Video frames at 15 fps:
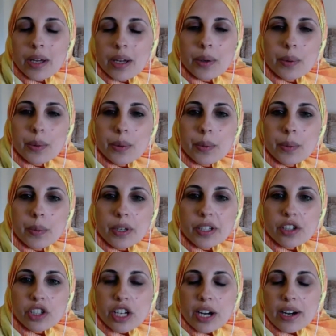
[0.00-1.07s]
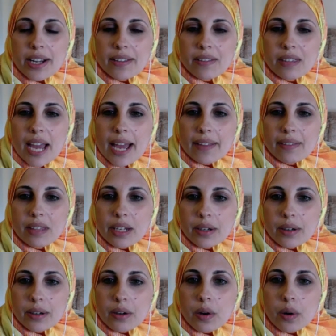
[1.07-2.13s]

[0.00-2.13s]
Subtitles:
who was sharing that they're